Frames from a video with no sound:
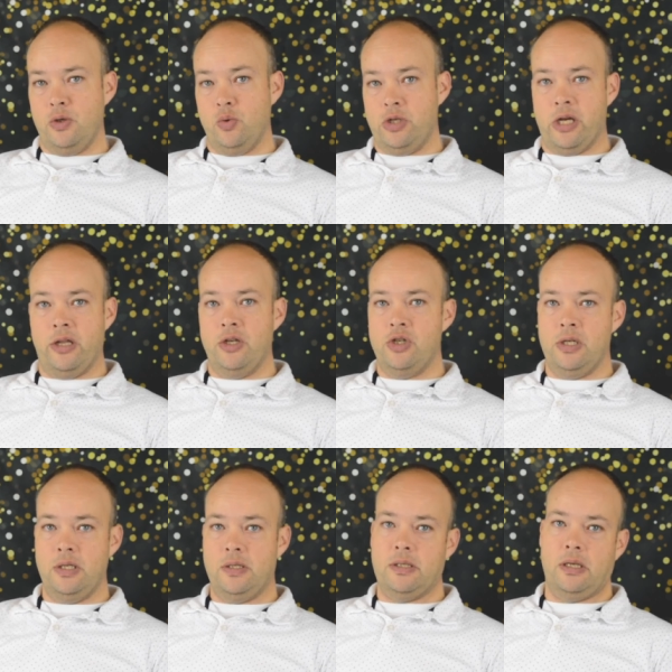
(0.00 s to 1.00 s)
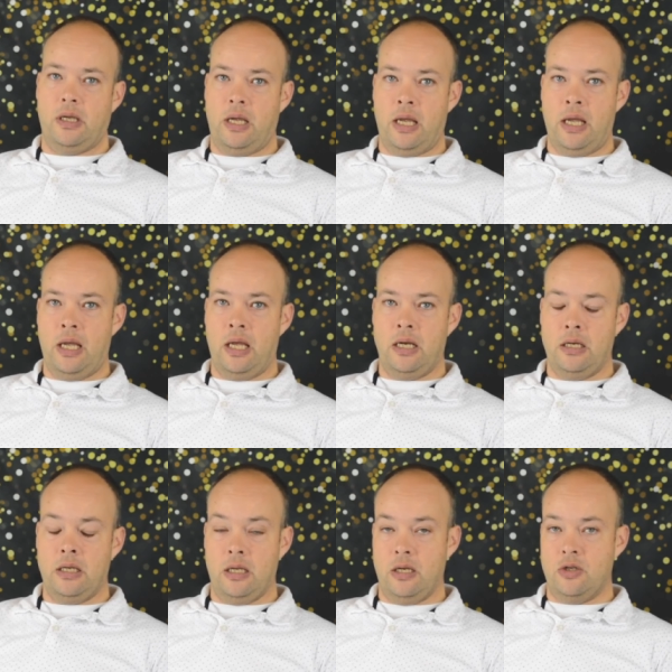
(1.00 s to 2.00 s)
new challenges,
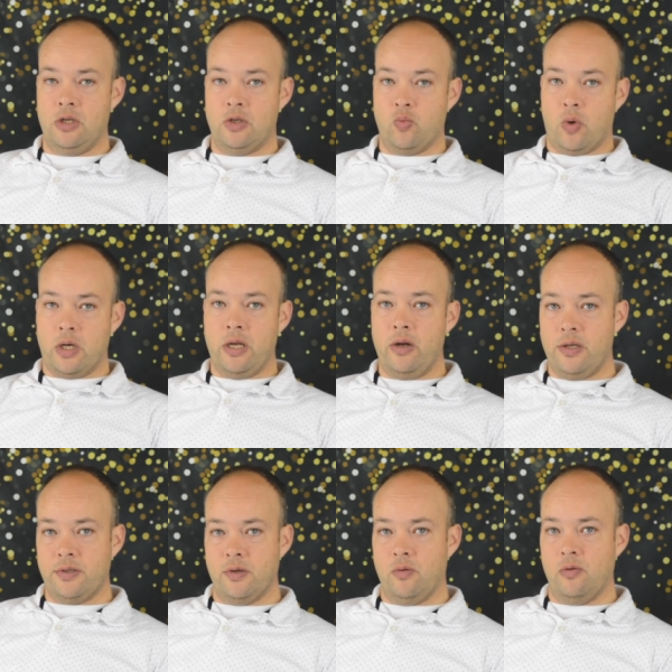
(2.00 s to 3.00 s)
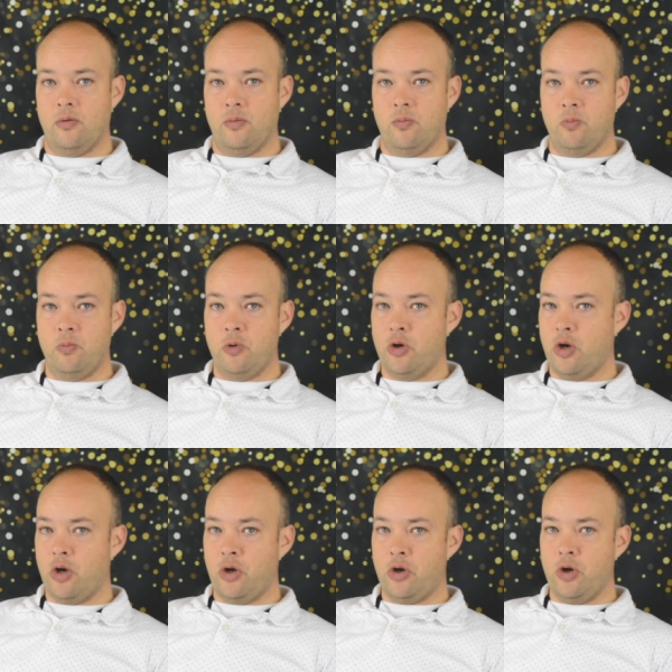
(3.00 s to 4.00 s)
and it just worked out as a
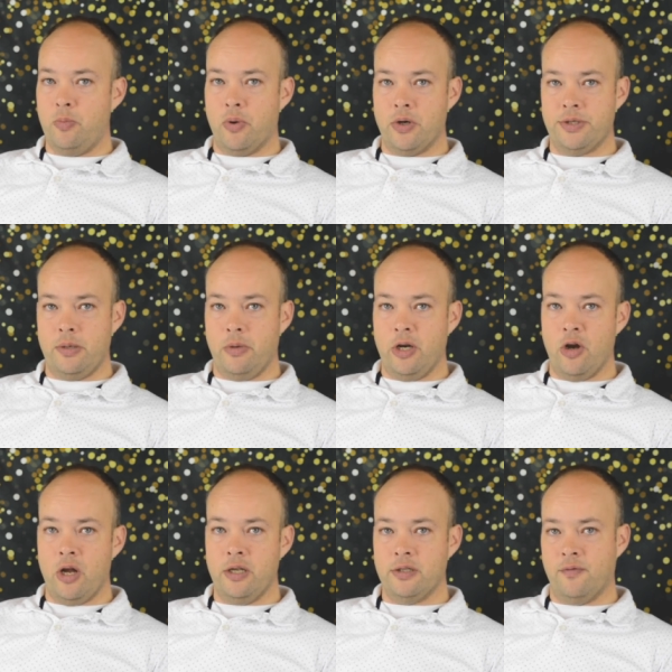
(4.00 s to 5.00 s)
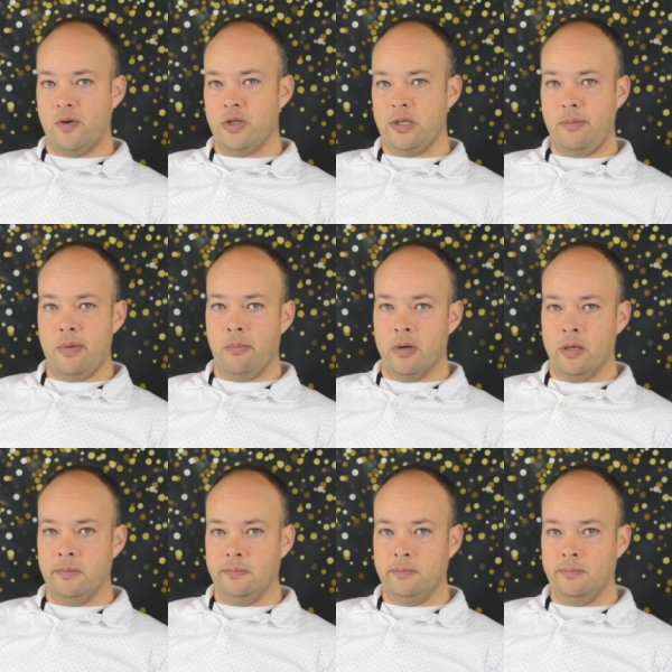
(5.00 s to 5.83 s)
good person to bring on as our first team member.